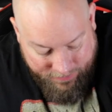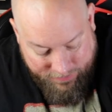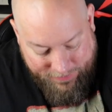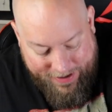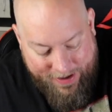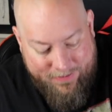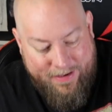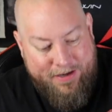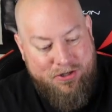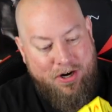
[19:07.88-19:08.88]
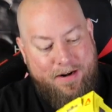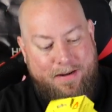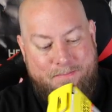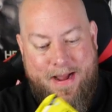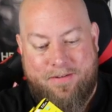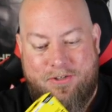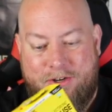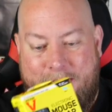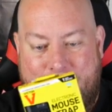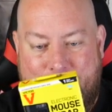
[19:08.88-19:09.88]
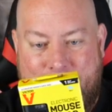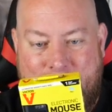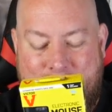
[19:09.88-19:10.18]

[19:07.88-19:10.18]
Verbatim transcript: Do we have an electronic mousetrap?